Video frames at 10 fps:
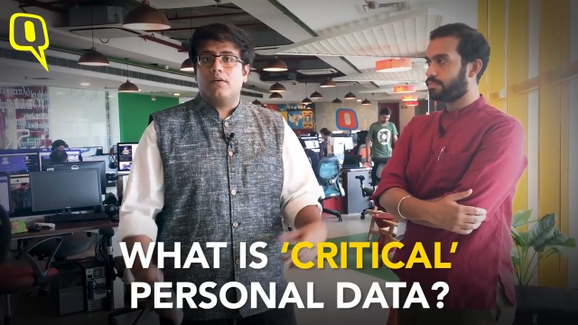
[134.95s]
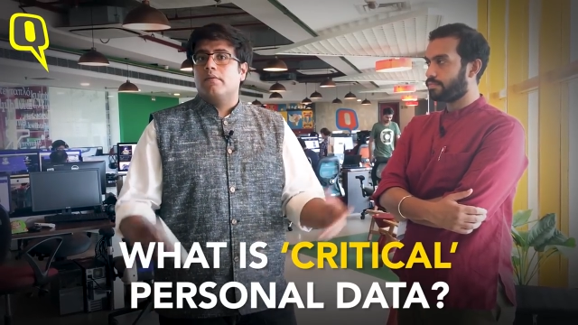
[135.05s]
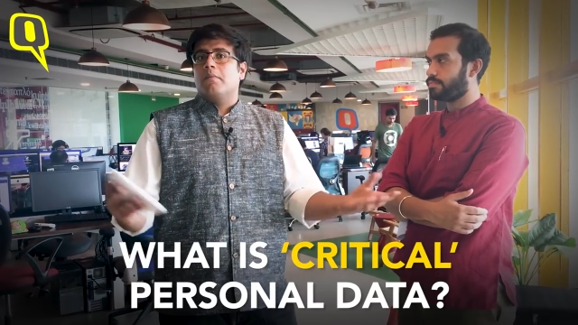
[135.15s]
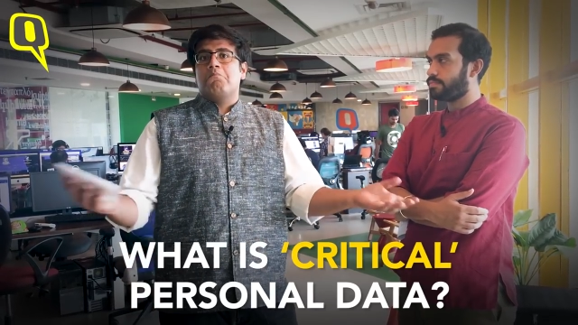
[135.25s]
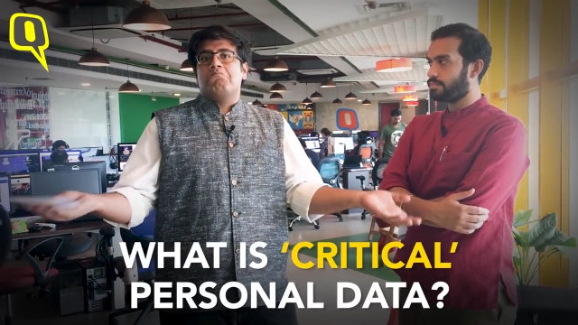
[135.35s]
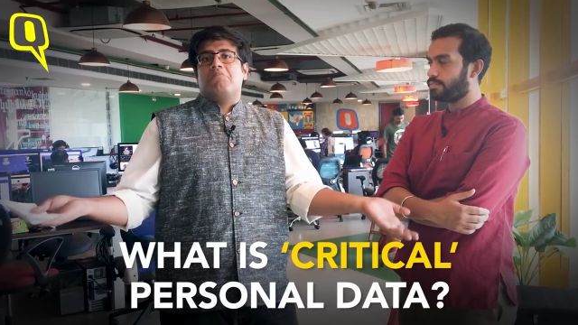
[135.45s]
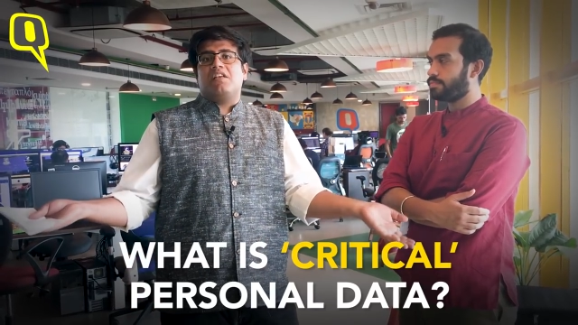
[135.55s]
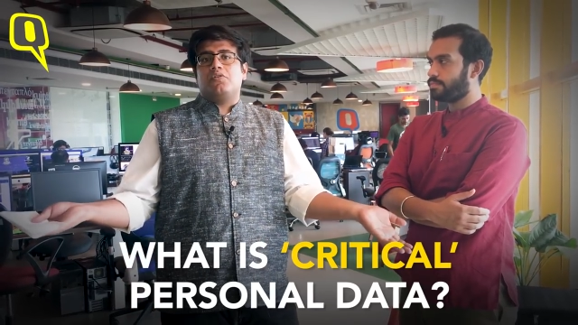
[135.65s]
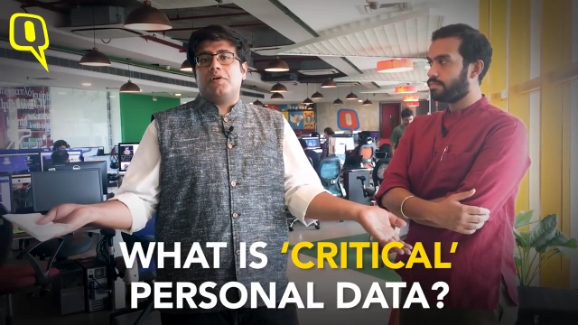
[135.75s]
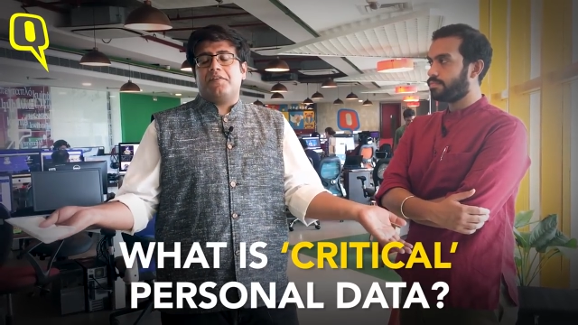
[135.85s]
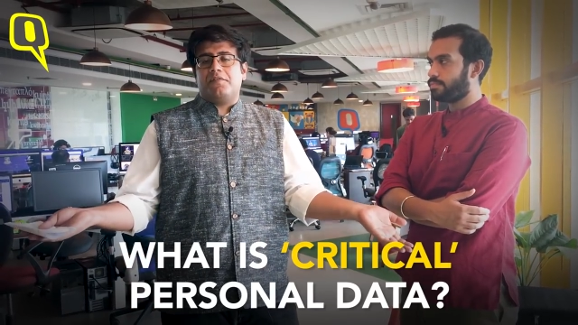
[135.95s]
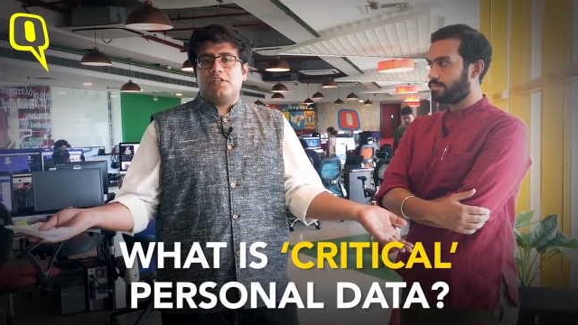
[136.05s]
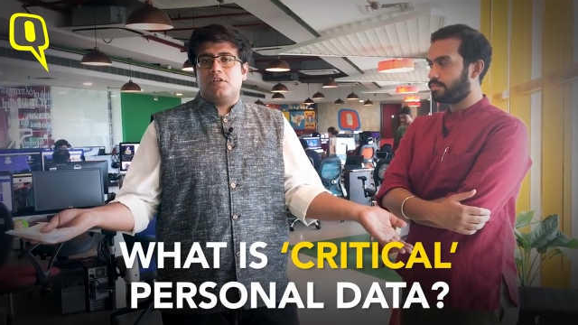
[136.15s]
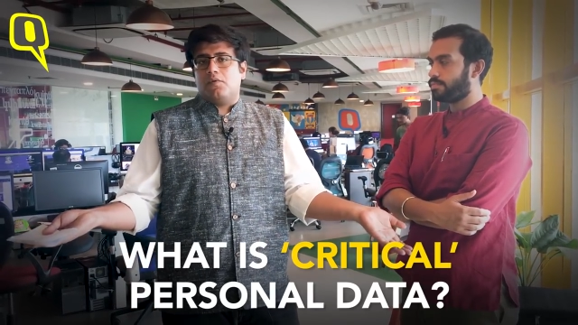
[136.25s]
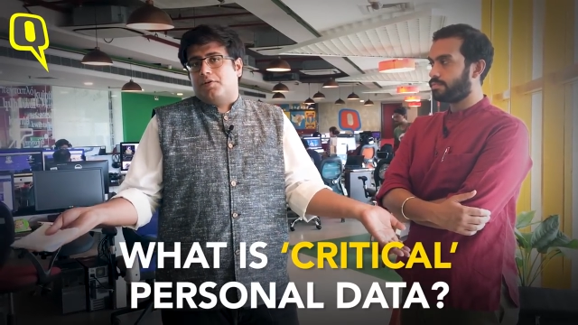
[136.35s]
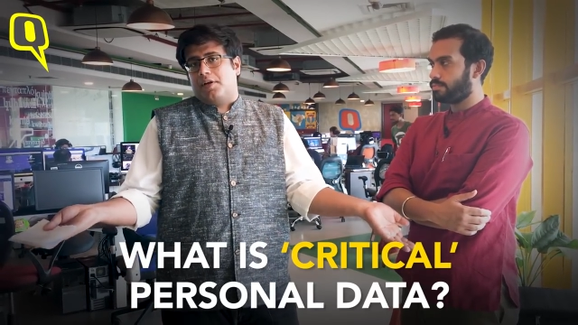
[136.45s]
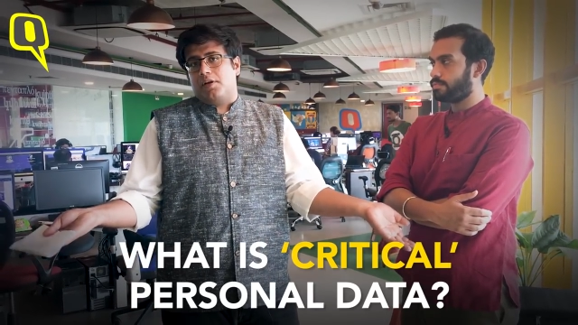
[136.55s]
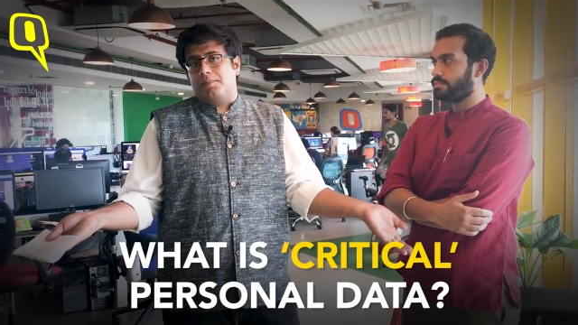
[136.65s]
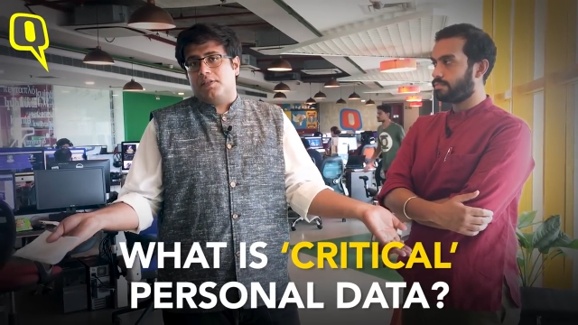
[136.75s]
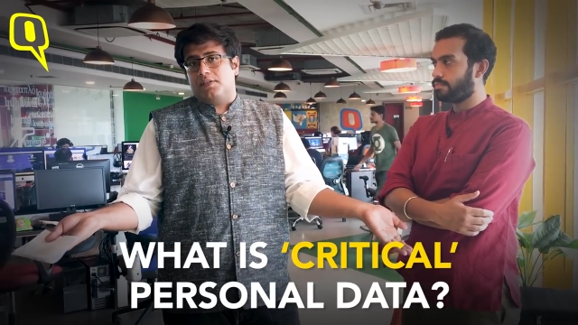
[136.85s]
Speaker 1: but there's no definition of what
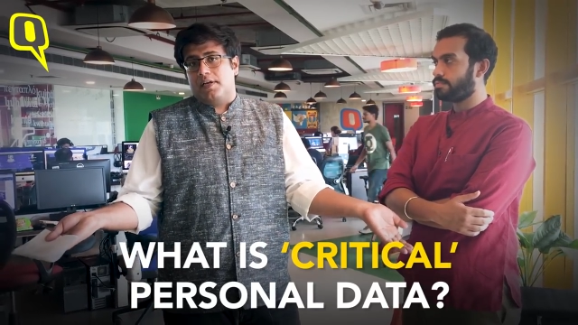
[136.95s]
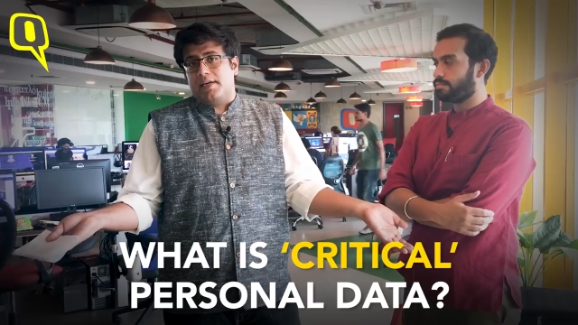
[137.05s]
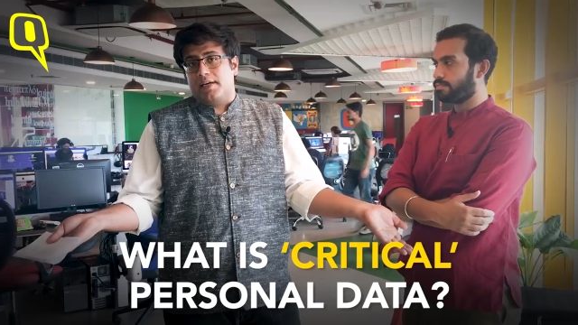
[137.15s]
critical personal